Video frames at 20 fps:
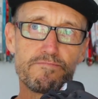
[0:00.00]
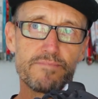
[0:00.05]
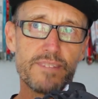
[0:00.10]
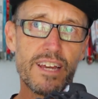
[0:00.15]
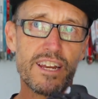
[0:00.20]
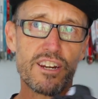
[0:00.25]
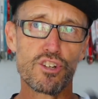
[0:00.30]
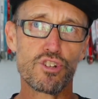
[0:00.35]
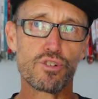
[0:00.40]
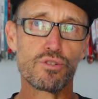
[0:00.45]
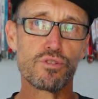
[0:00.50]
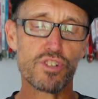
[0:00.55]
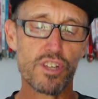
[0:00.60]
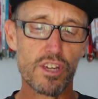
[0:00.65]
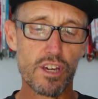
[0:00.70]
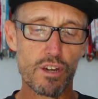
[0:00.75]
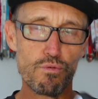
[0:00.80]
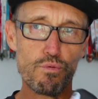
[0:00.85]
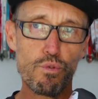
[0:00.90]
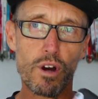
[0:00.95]
that issue's
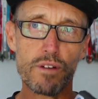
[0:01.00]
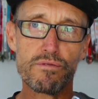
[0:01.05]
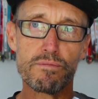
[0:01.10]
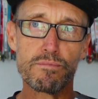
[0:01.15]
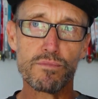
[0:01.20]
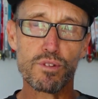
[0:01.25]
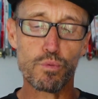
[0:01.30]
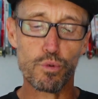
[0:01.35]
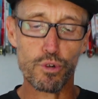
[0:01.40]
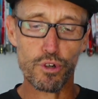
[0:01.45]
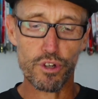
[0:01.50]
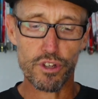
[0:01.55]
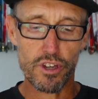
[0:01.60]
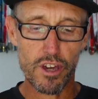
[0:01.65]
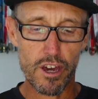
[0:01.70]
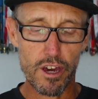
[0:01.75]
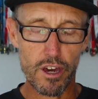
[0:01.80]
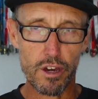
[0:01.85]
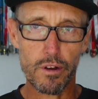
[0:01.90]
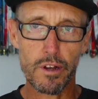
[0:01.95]
there right from the word
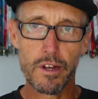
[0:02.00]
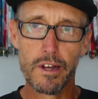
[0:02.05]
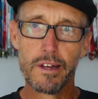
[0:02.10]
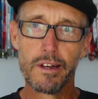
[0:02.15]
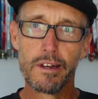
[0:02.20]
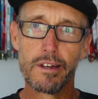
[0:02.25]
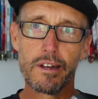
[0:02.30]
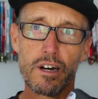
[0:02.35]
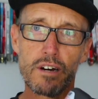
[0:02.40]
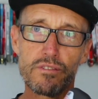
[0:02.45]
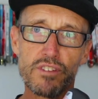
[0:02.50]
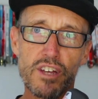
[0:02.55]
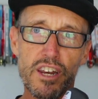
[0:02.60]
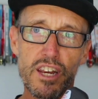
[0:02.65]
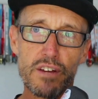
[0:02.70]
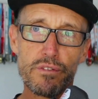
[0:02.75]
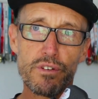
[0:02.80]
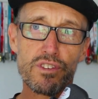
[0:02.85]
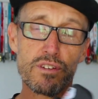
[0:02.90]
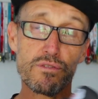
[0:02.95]
go. I've done
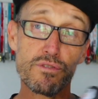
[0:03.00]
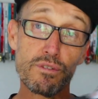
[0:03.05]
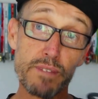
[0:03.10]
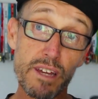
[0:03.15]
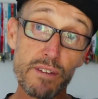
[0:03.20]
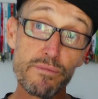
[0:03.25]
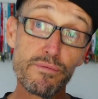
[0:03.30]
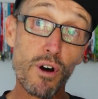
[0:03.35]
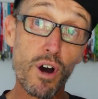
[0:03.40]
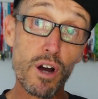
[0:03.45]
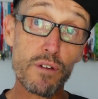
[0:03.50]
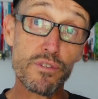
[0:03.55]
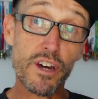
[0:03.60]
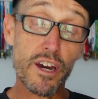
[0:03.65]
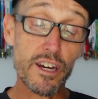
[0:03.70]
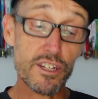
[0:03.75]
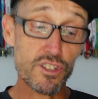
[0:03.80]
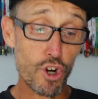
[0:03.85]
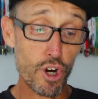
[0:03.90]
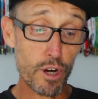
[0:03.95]
everything from that
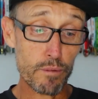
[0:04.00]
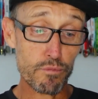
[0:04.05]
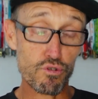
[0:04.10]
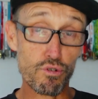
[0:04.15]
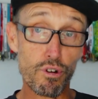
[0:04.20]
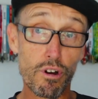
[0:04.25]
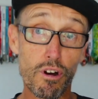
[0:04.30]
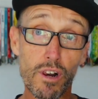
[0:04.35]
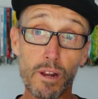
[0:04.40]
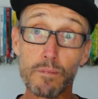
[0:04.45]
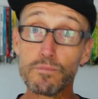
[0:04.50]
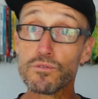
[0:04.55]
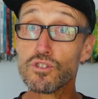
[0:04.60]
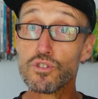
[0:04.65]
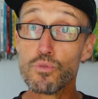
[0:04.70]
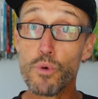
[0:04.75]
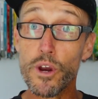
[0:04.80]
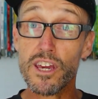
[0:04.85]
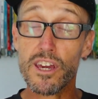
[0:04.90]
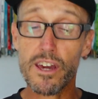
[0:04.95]
5k time trial up to
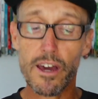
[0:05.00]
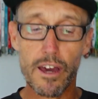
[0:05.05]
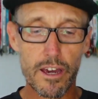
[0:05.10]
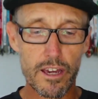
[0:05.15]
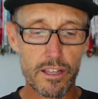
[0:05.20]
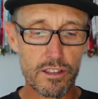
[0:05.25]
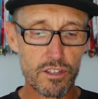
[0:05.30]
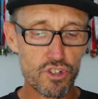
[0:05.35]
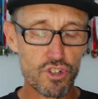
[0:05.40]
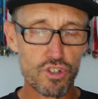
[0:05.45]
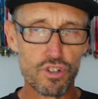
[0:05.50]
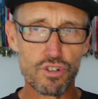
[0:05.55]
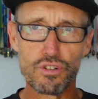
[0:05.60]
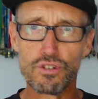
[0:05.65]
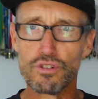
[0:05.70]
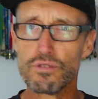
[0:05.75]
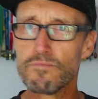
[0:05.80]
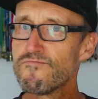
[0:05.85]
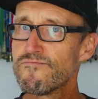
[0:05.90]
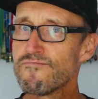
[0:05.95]
20k in this
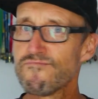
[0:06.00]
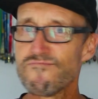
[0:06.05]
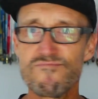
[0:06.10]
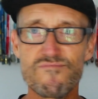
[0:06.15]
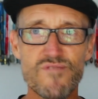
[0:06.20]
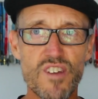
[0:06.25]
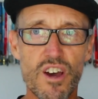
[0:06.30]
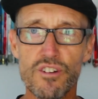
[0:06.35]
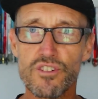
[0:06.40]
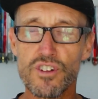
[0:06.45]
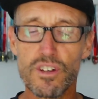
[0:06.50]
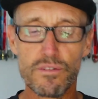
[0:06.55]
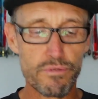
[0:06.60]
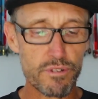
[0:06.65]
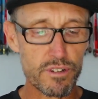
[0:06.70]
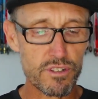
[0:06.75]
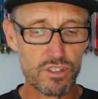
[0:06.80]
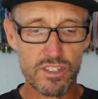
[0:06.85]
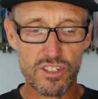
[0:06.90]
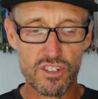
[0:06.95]
shoe. No
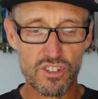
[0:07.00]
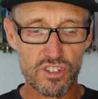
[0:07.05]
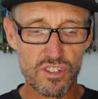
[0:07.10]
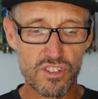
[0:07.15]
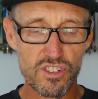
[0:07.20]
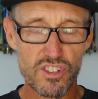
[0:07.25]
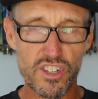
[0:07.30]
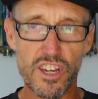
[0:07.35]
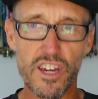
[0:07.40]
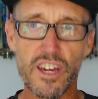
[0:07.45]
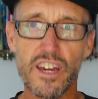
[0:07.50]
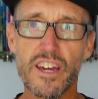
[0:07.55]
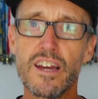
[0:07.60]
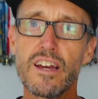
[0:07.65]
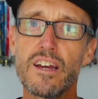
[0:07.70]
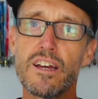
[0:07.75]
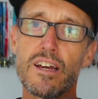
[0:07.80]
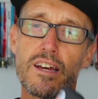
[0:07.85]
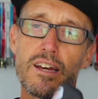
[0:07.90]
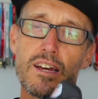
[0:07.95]
difference, it's just there.
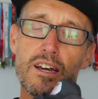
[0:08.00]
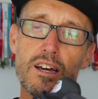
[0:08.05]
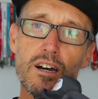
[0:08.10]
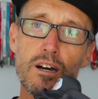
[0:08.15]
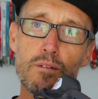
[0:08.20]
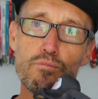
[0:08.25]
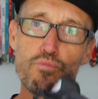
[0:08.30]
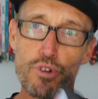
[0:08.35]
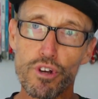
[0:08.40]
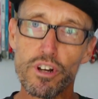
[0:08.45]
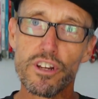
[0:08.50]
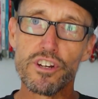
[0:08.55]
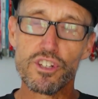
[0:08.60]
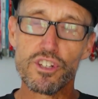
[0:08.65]
I'm really